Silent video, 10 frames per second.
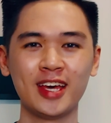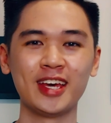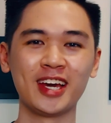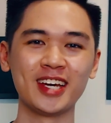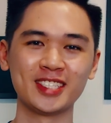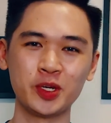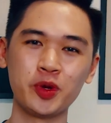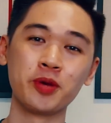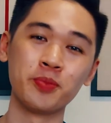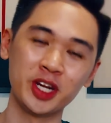Hey guys, so we're
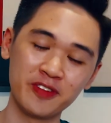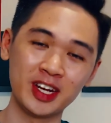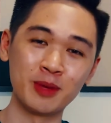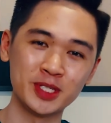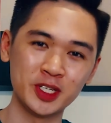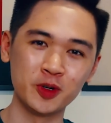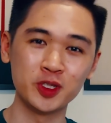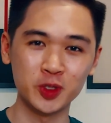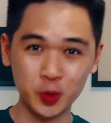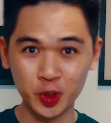in the middle of an MCO
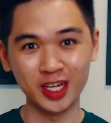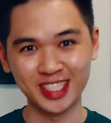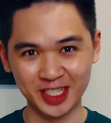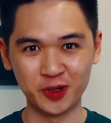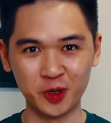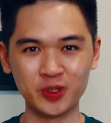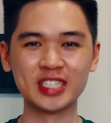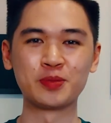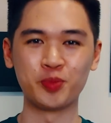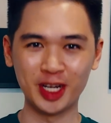2.0, which
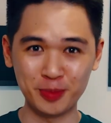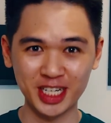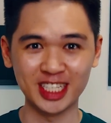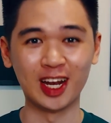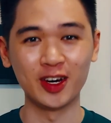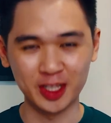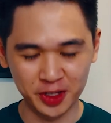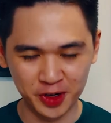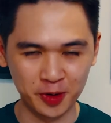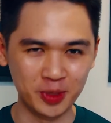is pretty much the lockdown
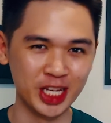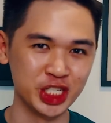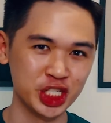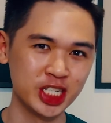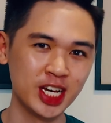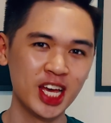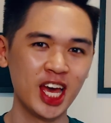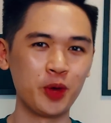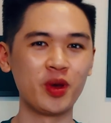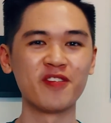here in Malaysia,
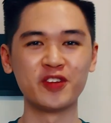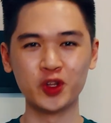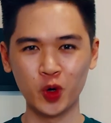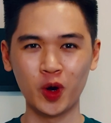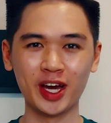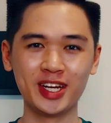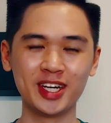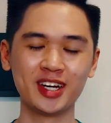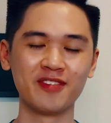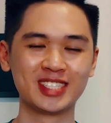and we have no
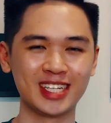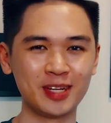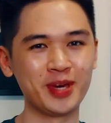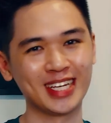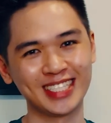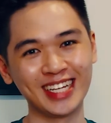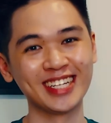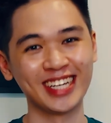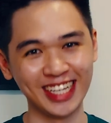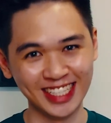idea if it's going to be extended
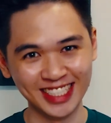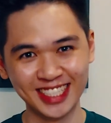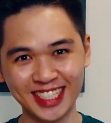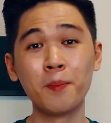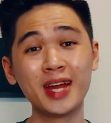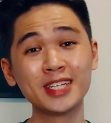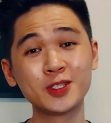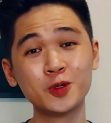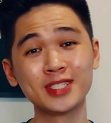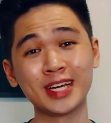again. Many
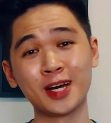schools and